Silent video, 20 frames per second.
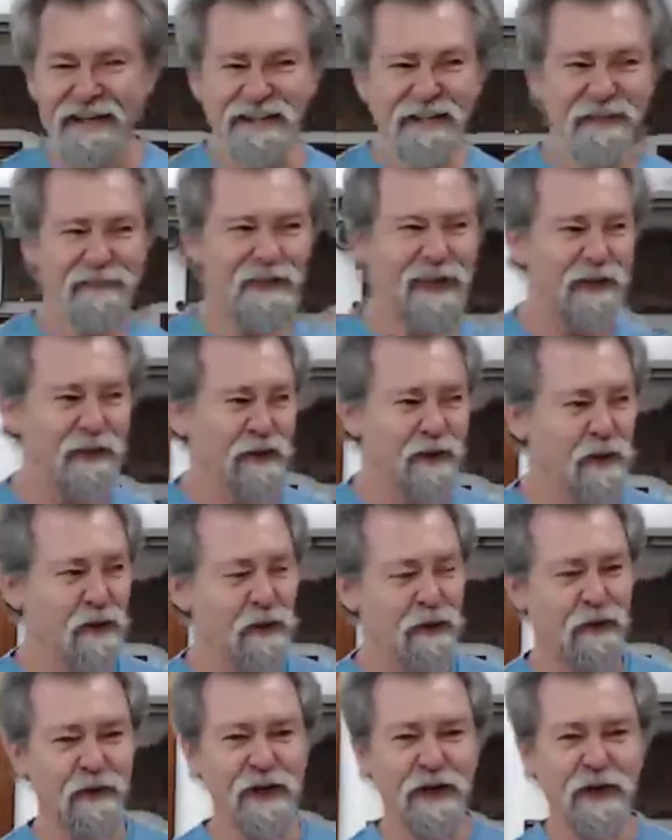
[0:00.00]
It's about
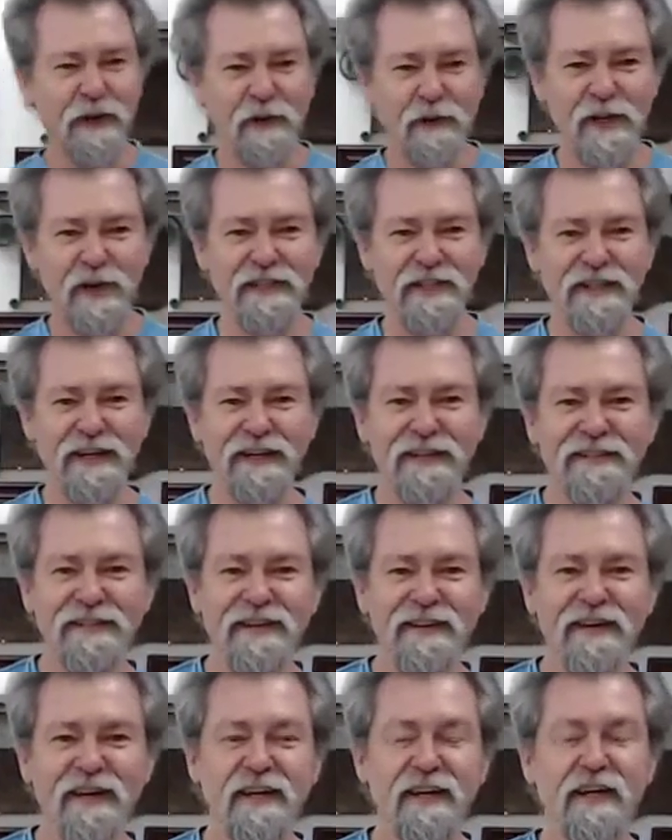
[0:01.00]
three degrees
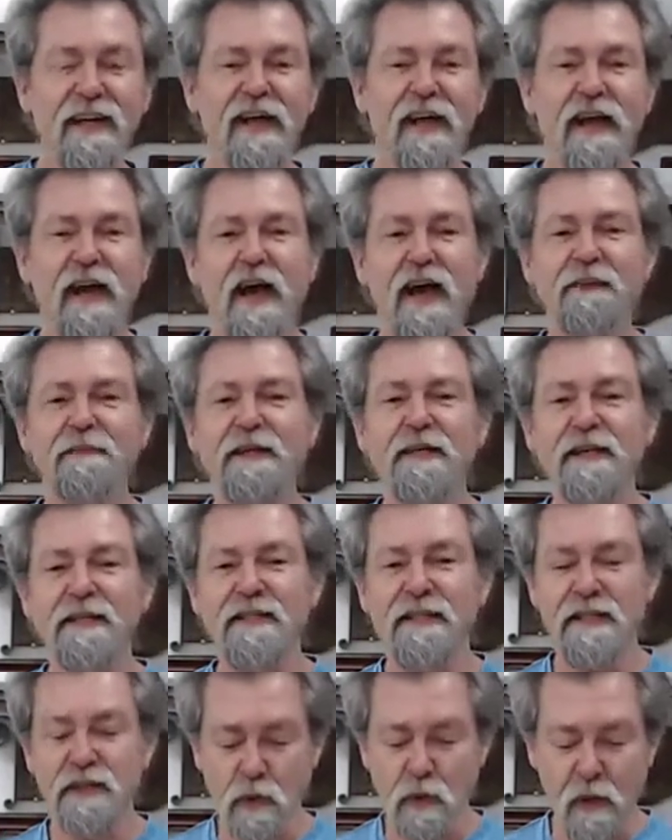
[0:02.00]
outside. I'm
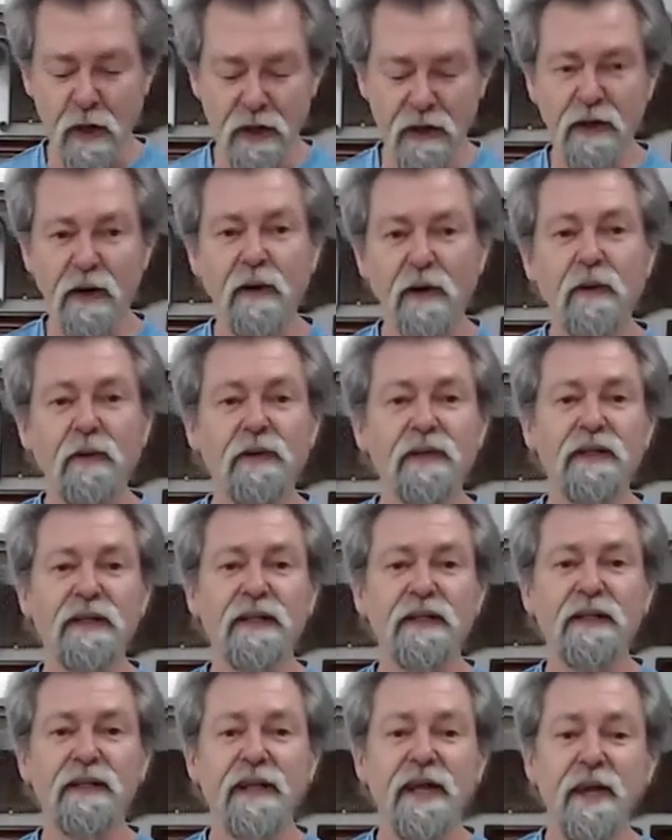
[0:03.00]
guessing it's quite cold
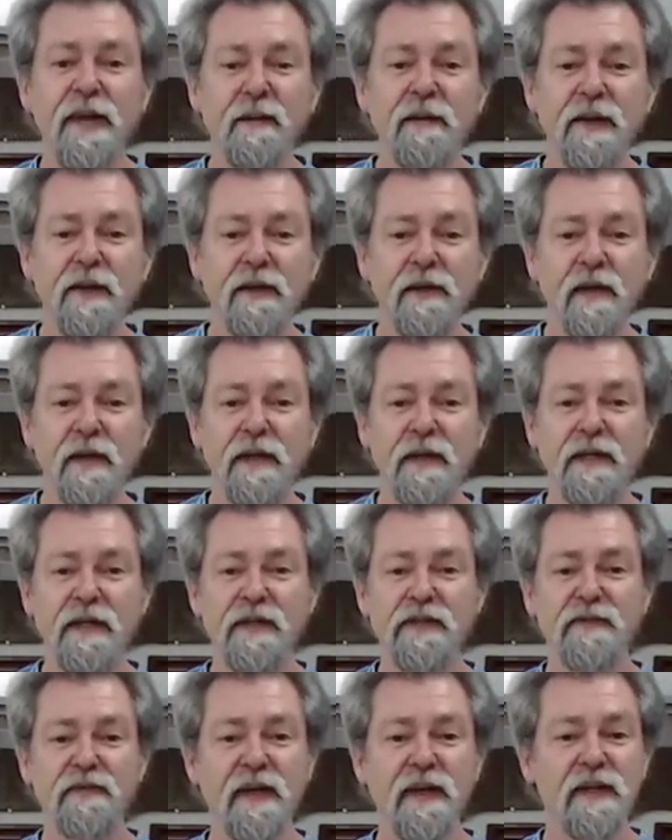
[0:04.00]
in Canberra. I
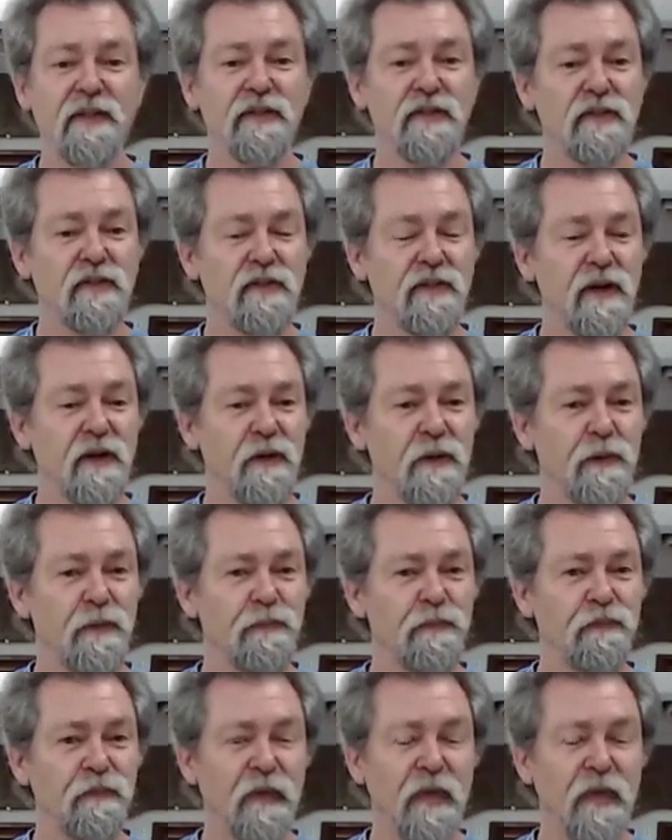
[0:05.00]
guess you've had snow.